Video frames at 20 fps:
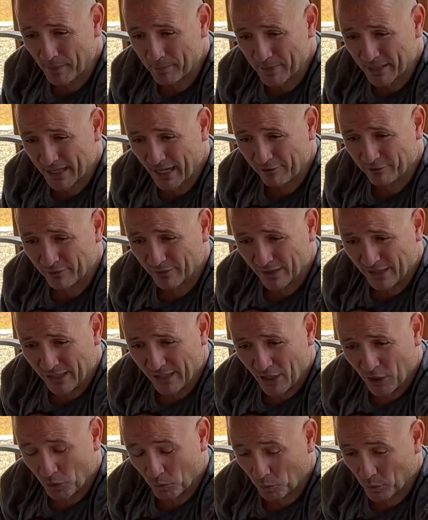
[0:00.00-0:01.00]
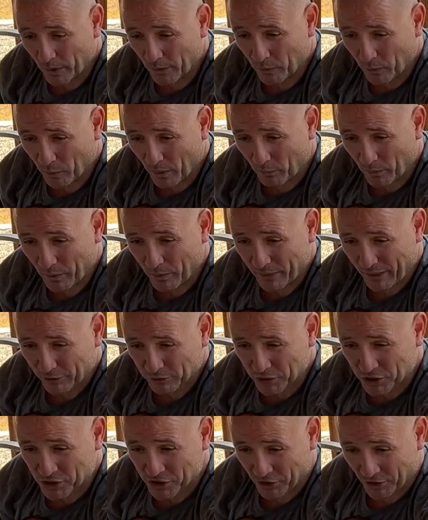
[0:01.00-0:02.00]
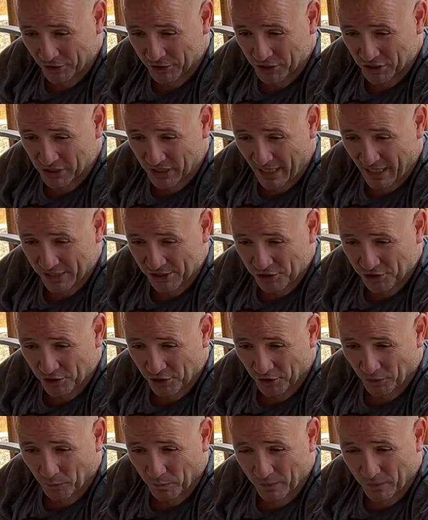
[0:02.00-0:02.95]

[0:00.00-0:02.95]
I mean, when we went out to Sturgis last year,